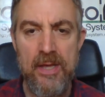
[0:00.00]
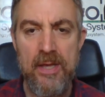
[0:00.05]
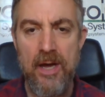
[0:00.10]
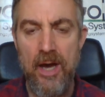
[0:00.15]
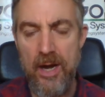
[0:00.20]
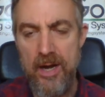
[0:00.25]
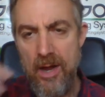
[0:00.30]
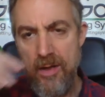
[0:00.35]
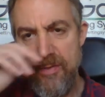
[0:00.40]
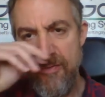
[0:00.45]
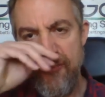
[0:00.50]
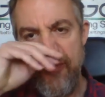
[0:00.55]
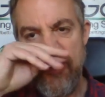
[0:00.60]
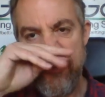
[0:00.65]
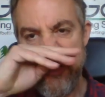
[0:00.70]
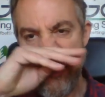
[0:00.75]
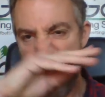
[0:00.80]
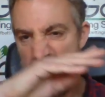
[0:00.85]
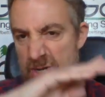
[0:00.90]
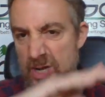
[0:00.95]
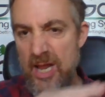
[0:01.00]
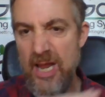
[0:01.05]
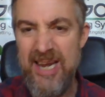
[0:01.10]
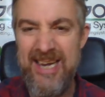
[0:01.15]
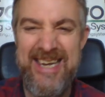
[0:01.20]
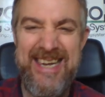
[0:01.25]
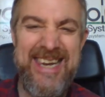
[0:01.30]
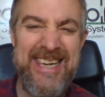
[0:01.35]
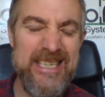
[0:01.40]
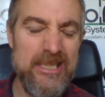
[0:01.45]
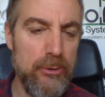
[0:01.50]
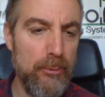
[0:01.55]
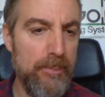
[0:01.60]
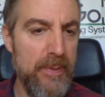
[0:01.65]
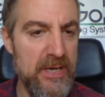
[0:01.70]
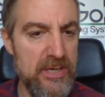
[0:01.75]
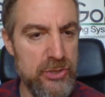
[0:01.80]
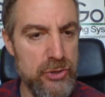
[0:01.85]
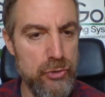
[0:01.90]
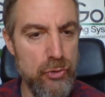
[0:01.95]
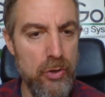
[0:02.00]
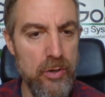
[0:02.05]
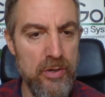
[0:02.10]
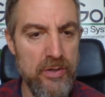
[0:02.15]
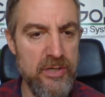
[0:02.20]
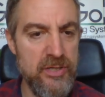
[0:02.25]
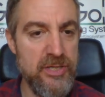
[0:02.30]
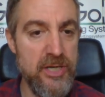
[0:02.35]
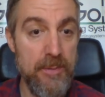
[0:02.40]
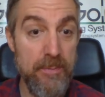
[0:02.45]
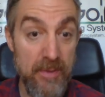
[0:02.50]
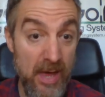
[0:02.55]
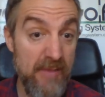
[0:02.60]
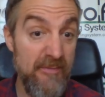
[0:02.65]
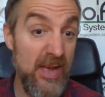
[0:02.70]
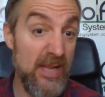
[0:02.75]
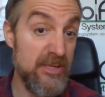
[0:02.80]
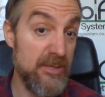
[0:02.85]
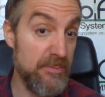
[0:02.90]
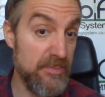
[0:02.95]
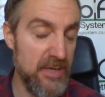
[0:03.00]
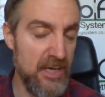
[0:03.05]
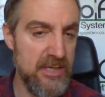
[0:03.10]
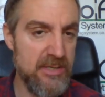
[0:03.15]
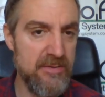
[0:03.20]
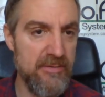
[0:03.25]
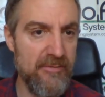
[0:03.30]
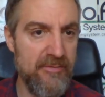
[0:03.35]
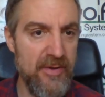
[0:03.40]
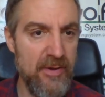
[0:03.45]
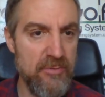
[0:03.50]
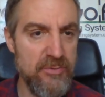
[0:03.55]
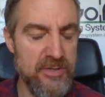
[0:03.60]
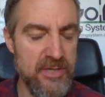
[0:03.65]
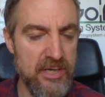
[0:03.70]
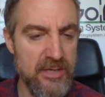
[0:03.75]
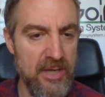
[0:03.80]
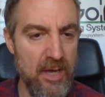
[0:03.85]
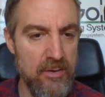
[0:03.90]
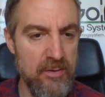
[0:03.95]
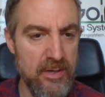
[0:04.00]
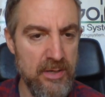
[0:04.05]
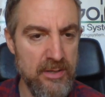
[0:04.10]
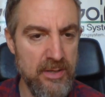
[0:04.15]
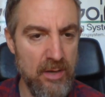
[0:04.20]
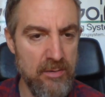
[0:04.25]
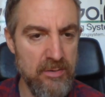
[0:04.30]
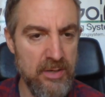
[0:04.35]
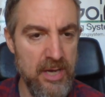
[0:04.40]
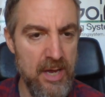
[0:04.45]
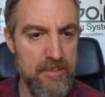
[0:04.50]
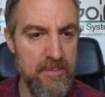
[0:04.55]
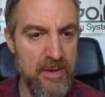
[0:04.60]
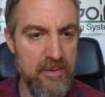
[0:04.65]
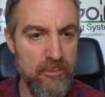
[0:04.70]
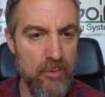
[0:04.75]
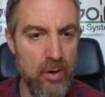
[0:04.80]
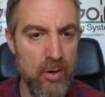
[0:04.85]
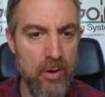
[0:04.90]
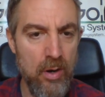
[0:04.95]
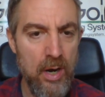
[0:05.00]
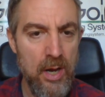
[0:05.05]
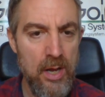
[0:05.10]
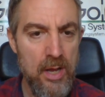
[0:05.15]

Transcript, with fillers: I know the field's a little bit stronger this year, but they've had some decent fields here. Don't, don't get me wrong.